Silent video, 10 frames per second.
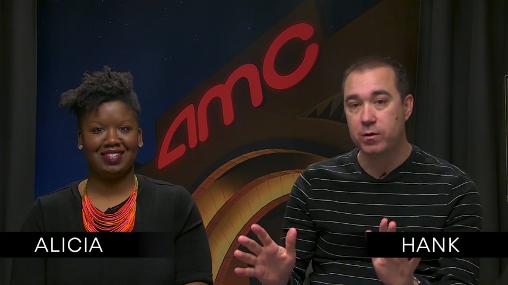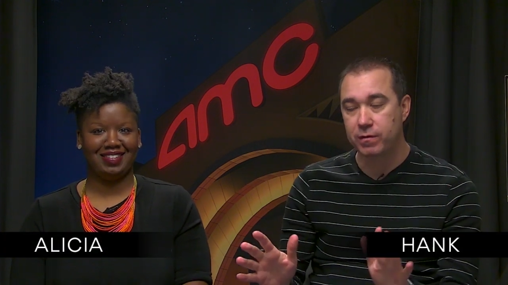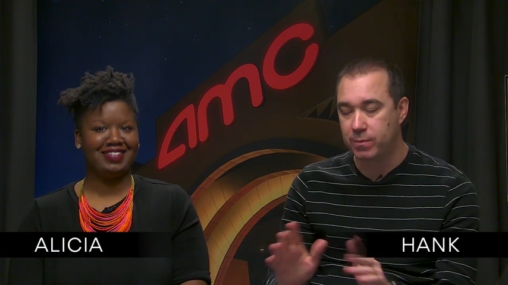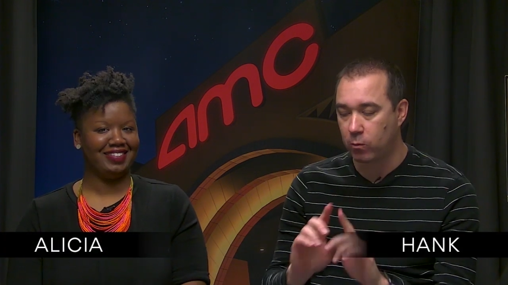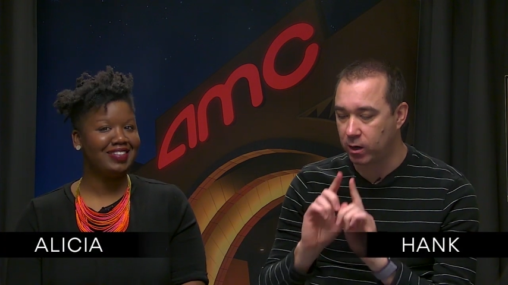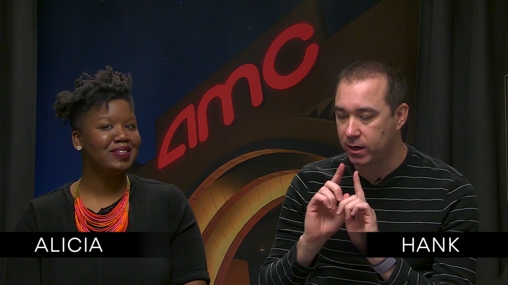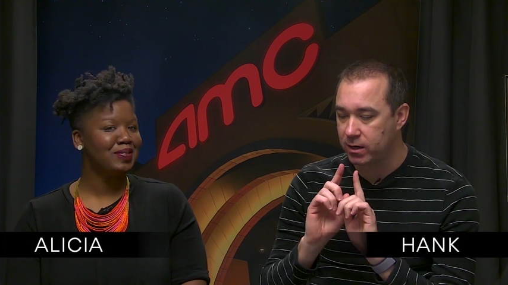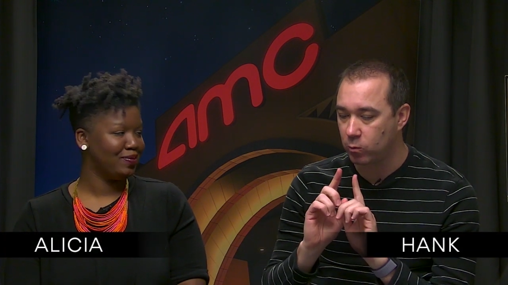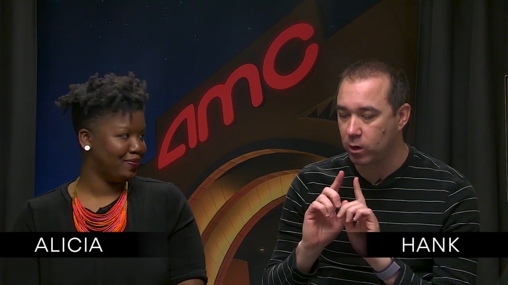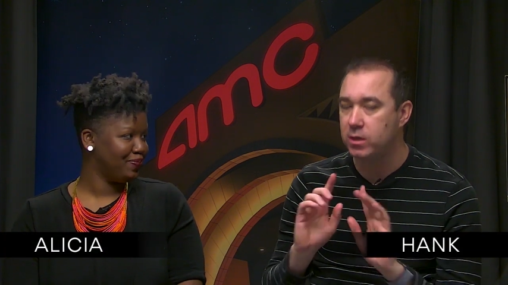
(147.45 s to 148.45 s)
Speaker 1: a new movie, but we're
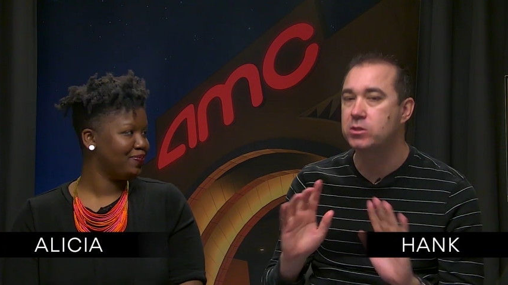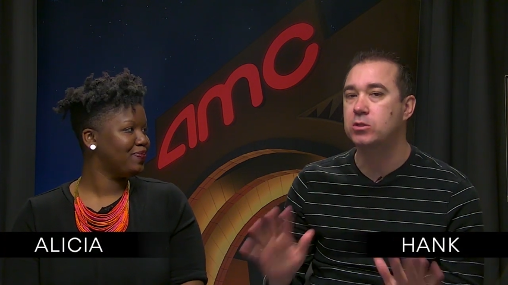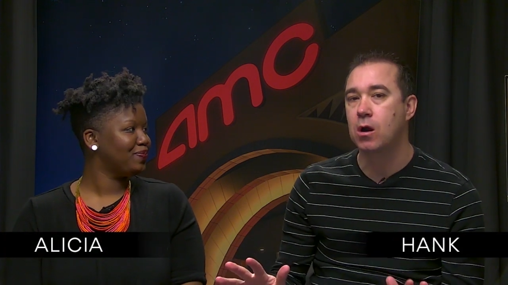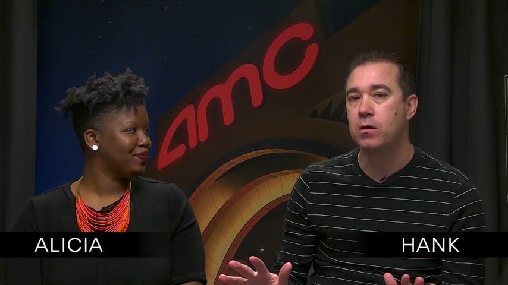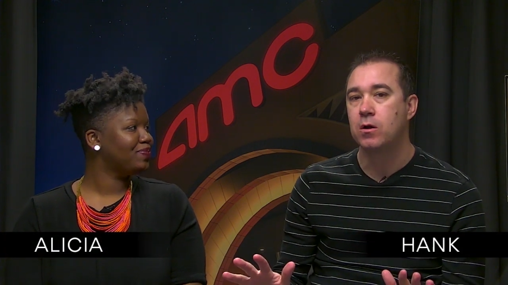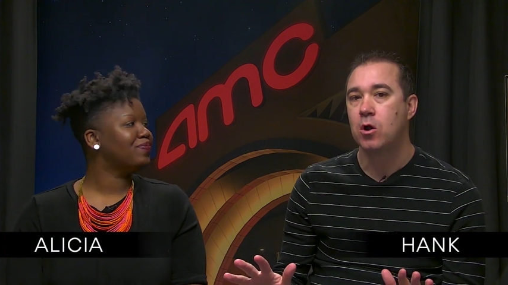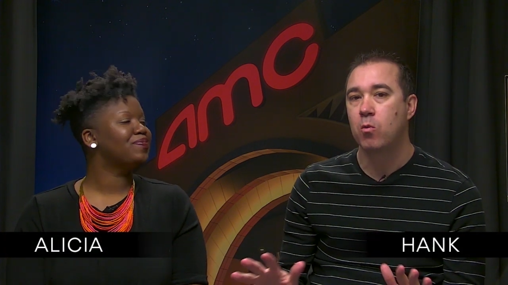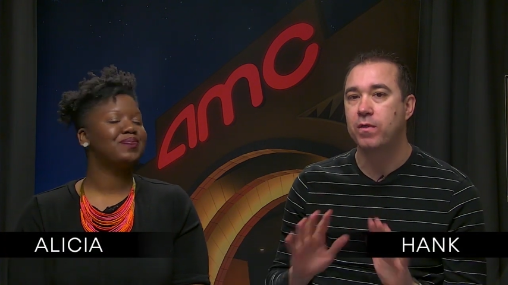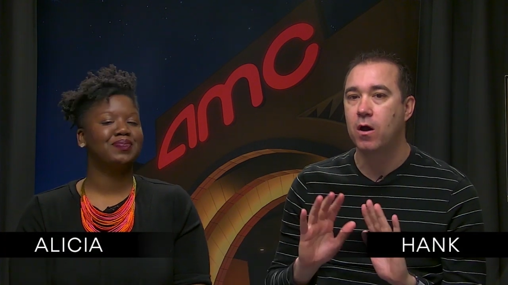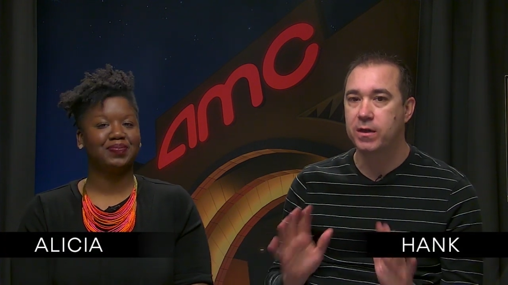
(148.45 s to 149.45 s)
gonna we're gonna start
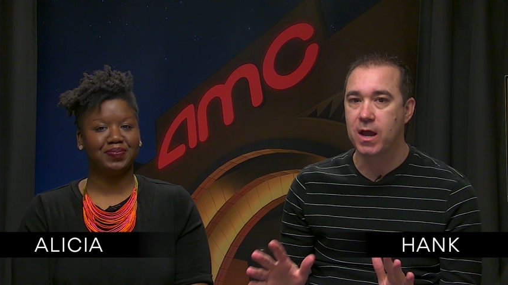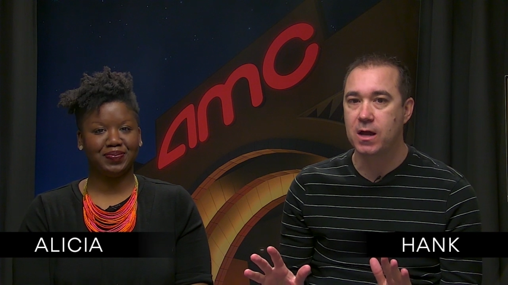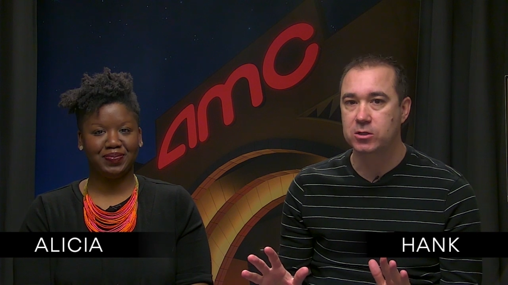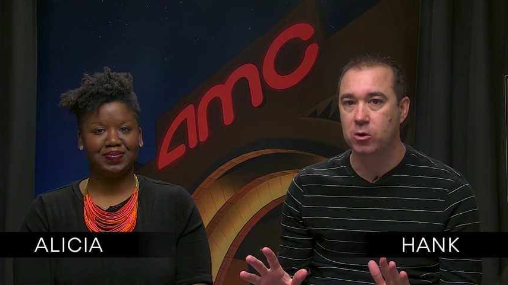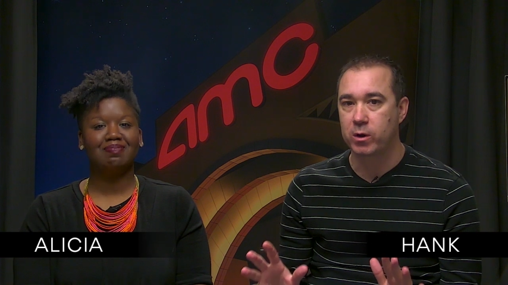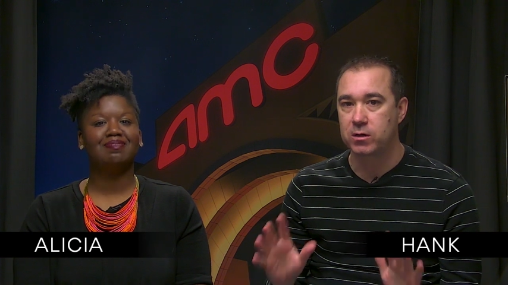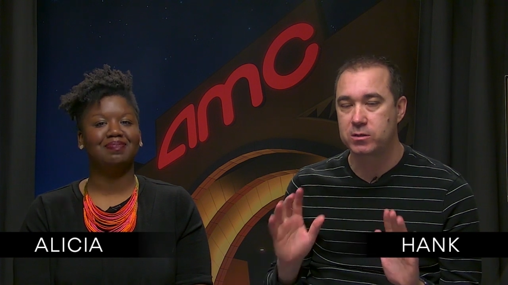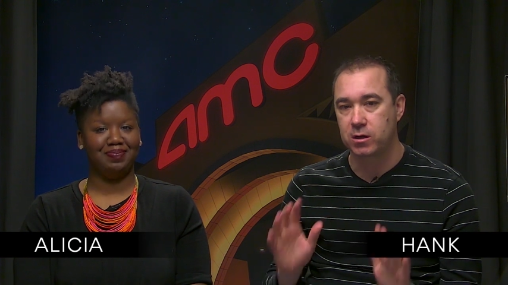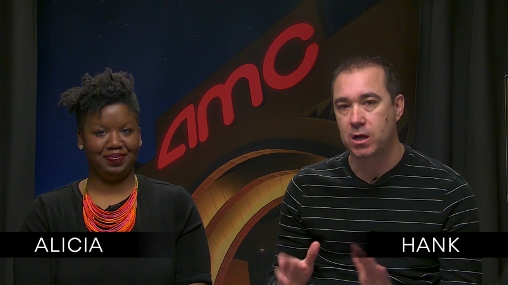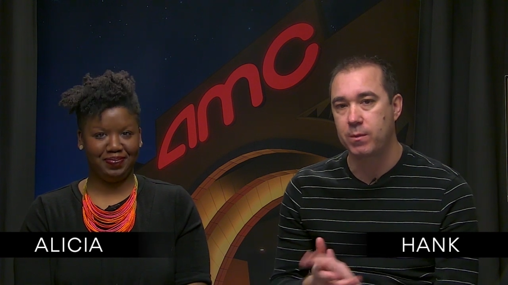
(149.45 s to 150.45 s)
with all the Oscar
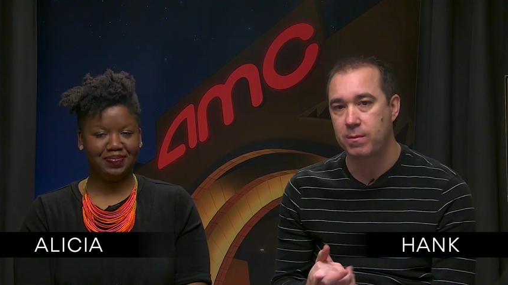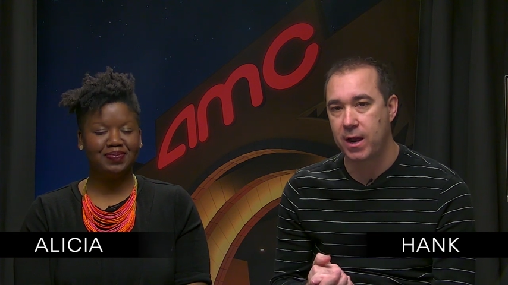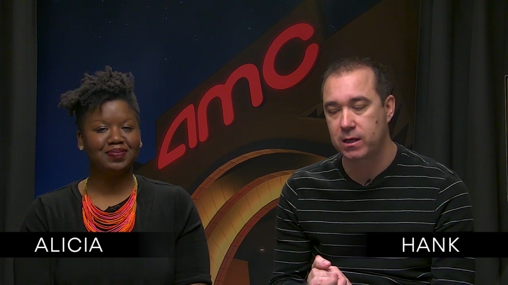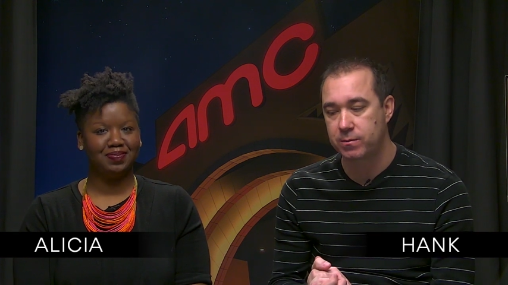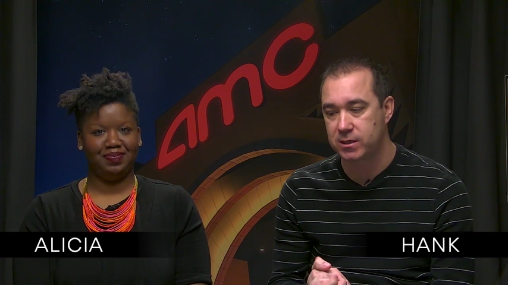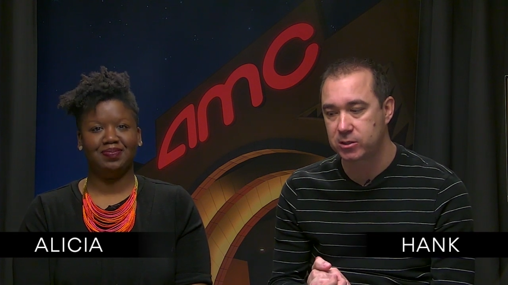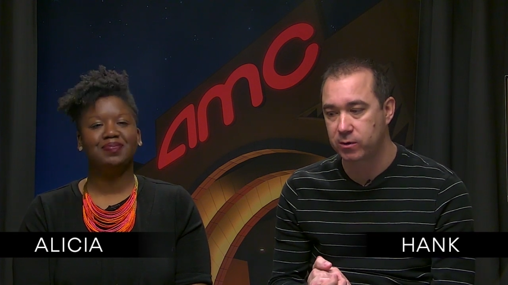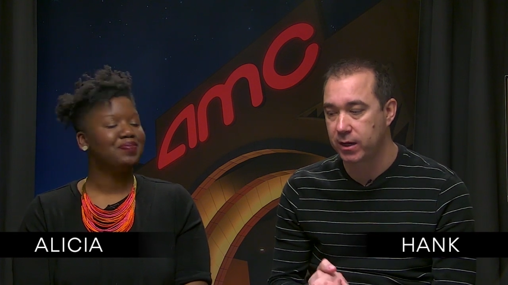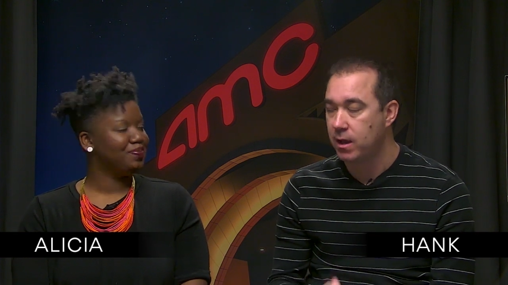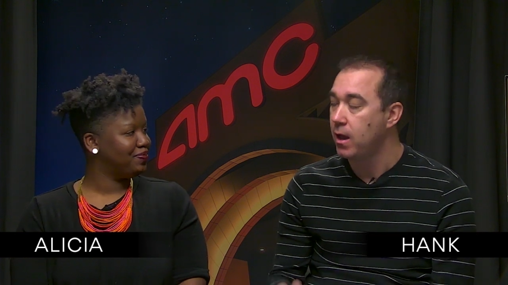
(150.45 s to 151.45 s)
winners that are mm -hmm. coming mm-hmm. back to the big
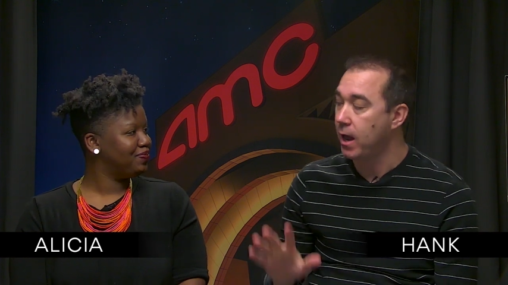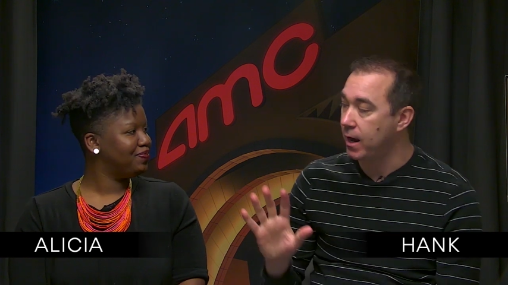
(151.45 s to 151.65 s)
screen.